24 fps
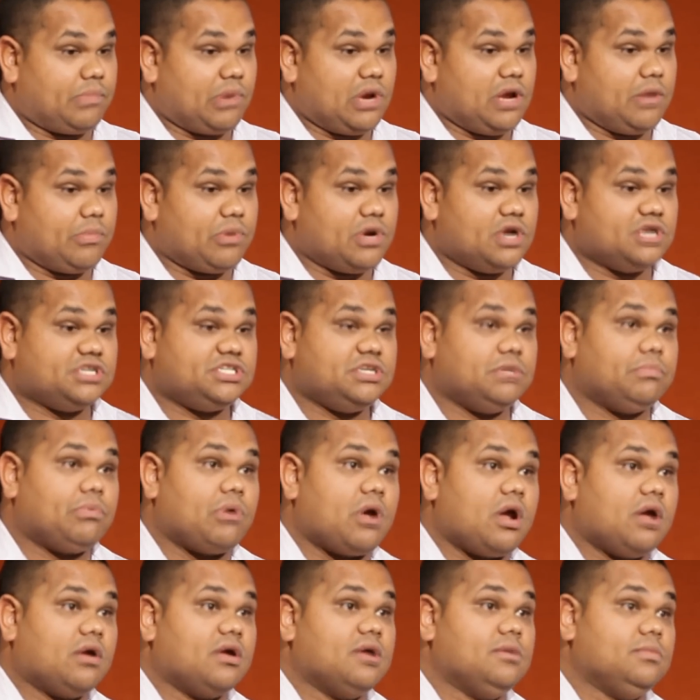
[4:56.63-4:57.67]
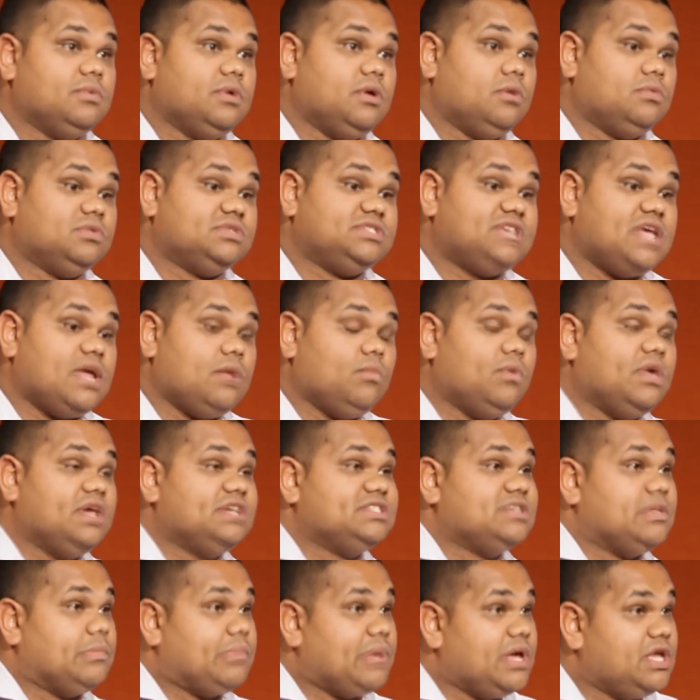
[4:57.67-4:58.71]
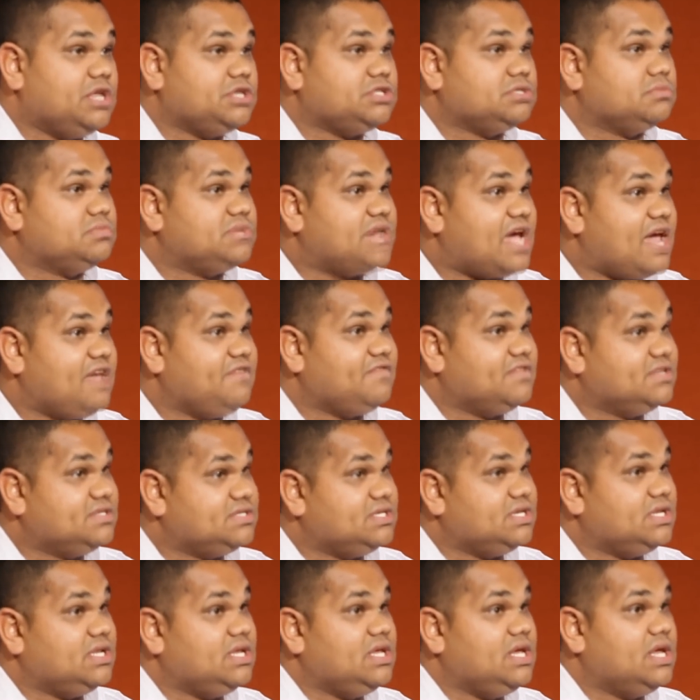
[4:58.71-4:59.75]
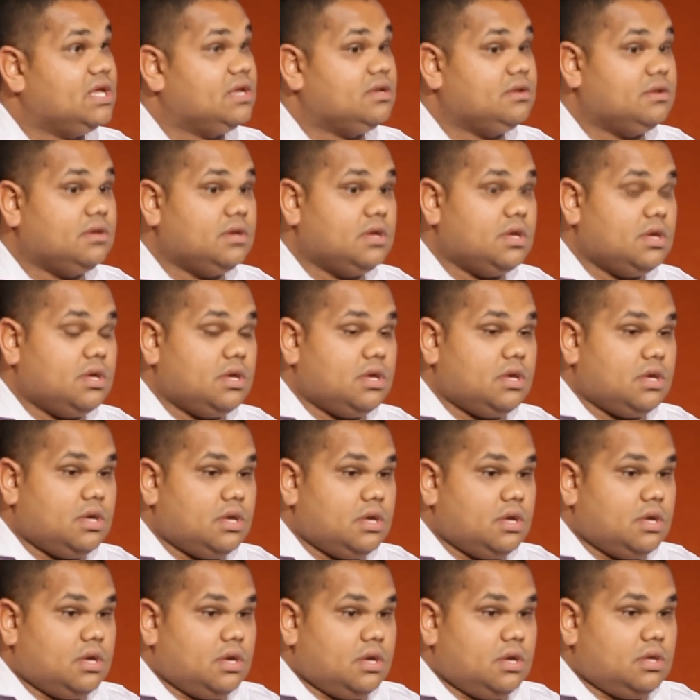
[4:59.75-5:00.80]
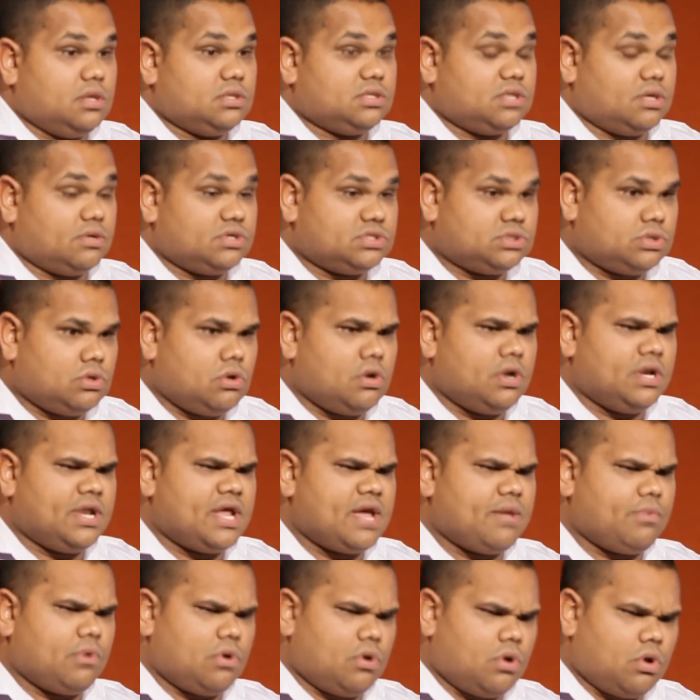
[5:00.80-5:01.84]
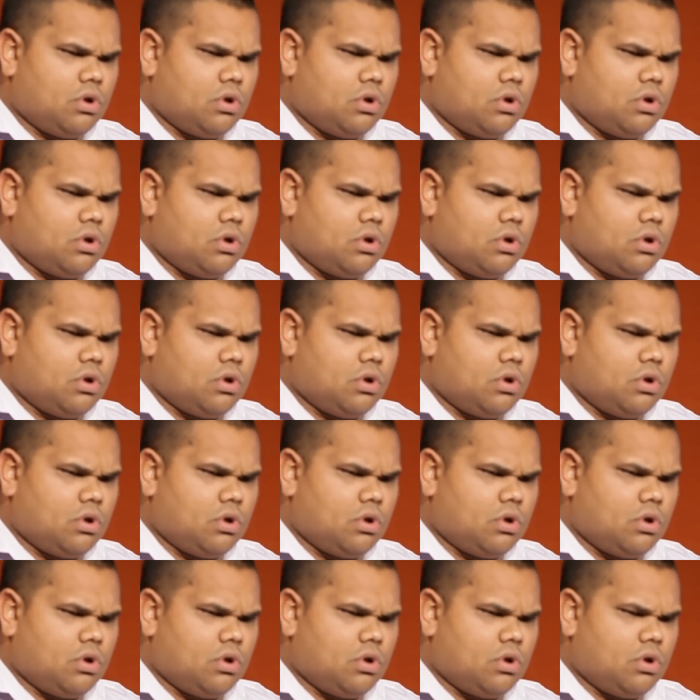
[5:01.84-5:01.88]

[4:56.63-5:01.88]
pre-apprenticeship program. It was ten weeks at Petersham TAFE in Sydney, and so I signed up.